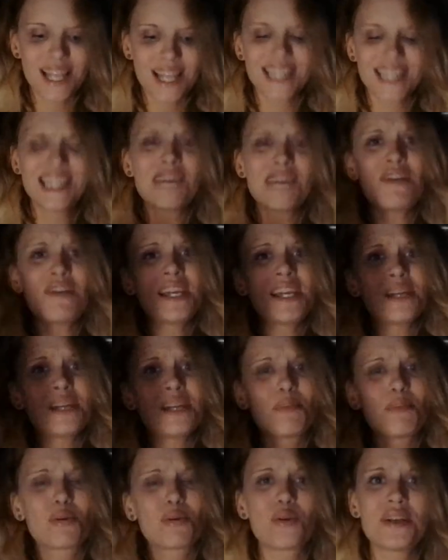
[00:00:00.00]
Living in
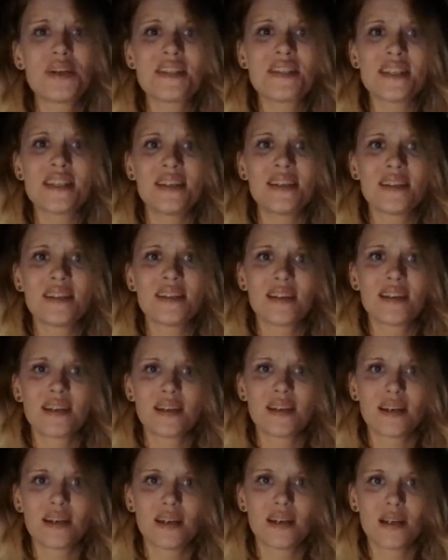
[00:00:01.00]
a prison
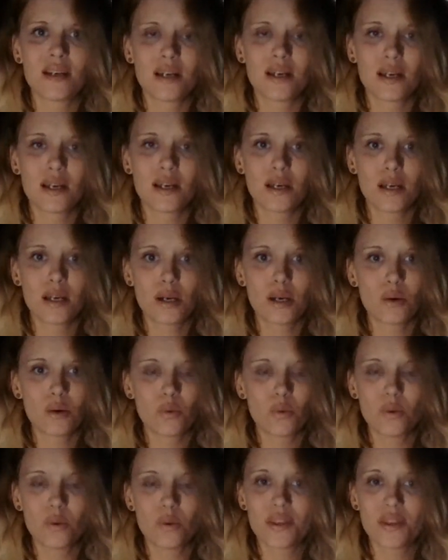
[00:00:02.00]

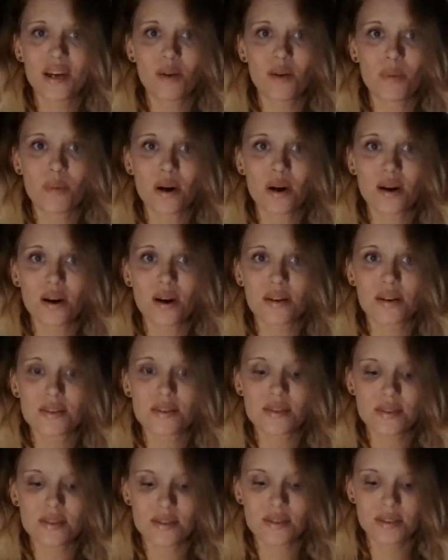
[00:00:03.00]
without
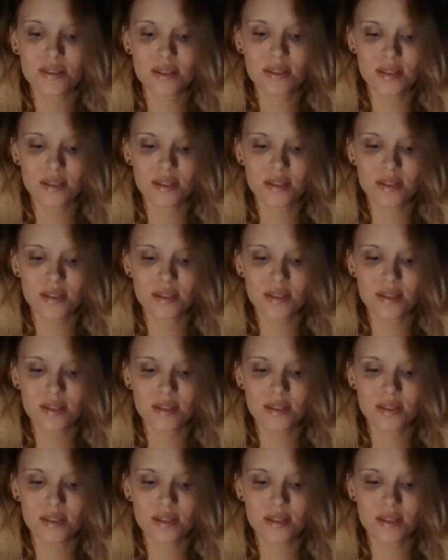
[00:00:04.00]
bars.